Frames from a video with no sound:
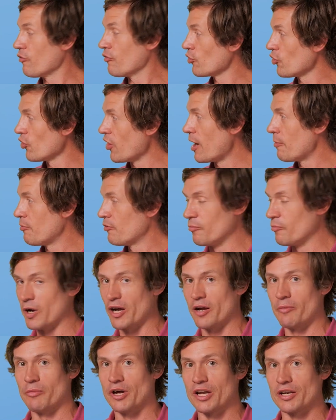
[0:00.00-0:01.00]
overlap of
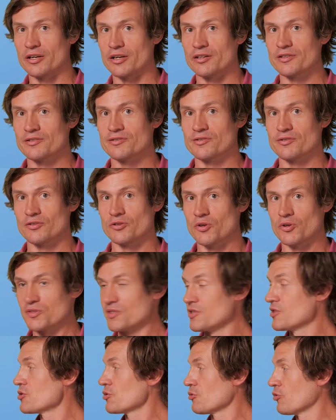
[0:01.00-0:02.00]
my embeddings. Those
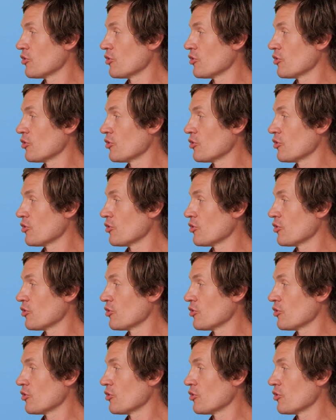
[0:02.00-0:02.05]
things are